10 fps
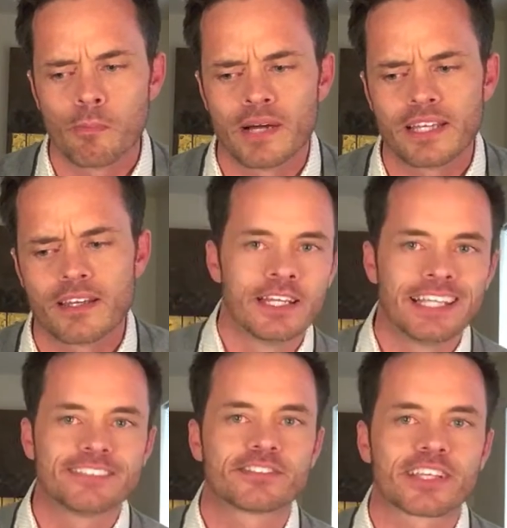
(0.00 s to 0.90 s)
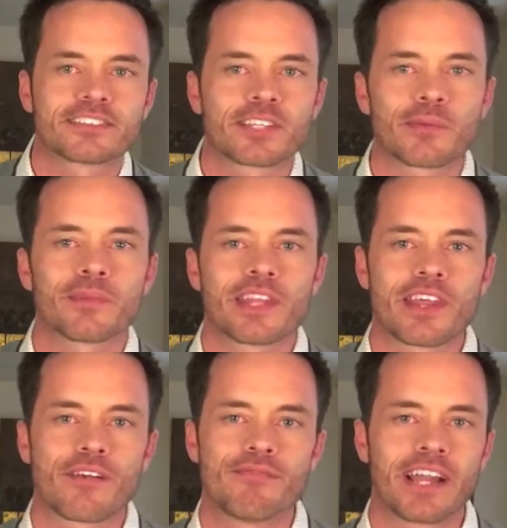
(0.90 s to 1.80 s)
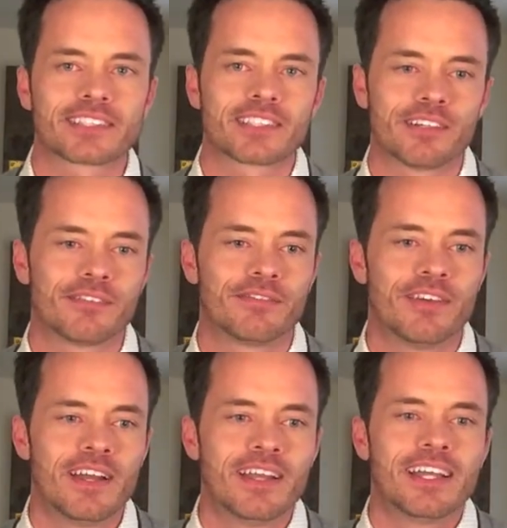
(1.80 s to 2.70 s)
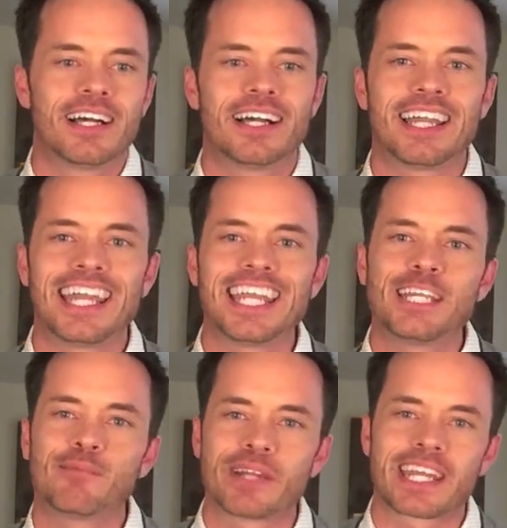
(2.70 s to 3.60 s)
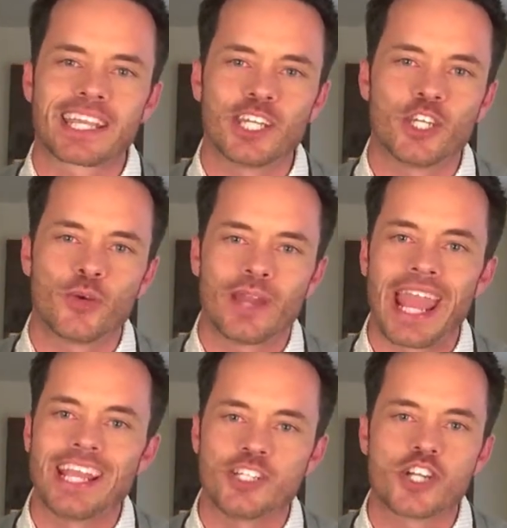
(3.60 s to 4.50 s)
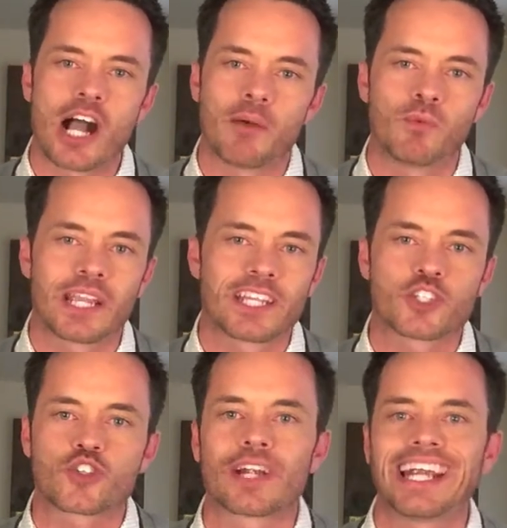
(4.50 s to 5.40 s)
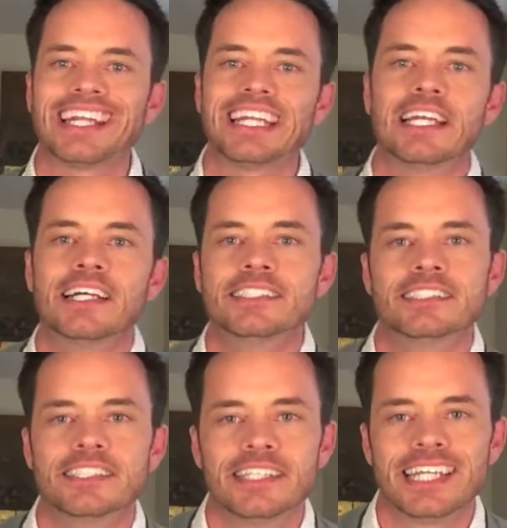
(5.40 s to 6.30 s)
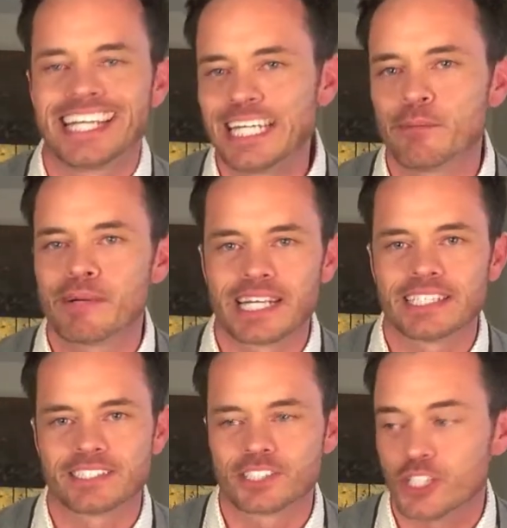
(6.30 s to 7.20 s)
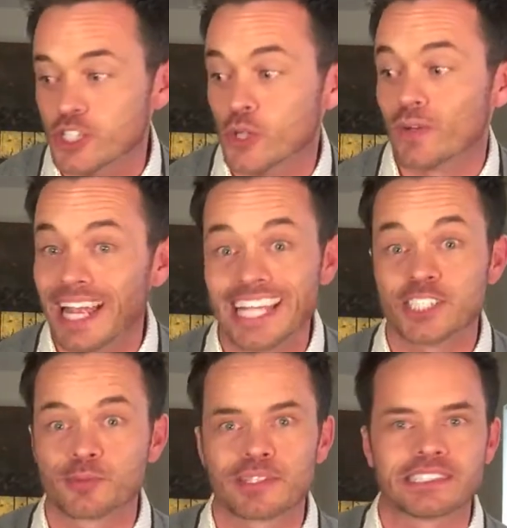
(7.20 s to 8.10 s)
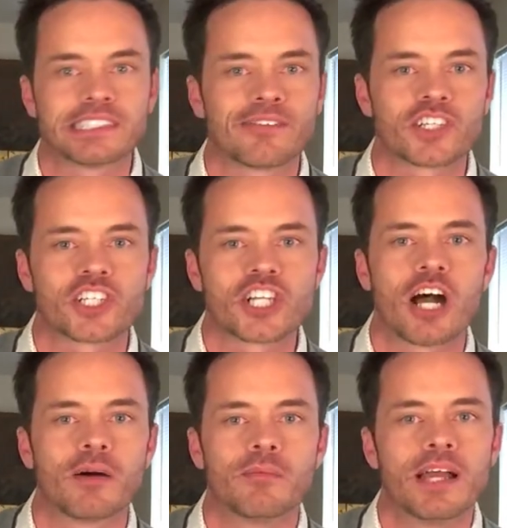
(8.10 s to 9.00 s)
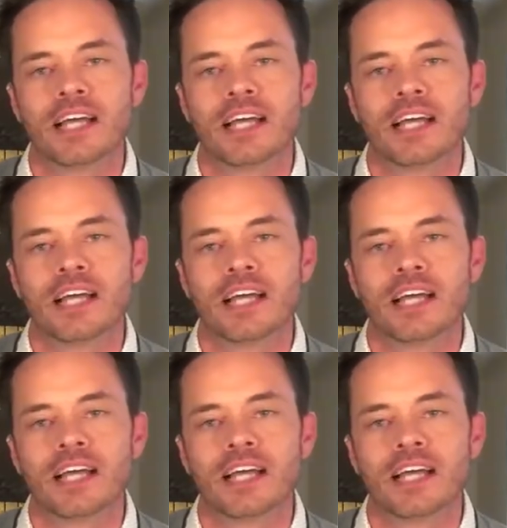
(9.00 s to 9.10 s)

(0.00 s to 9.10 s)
but he said something to the effect of, anybody can do a job. We can train anybody to do a specific job.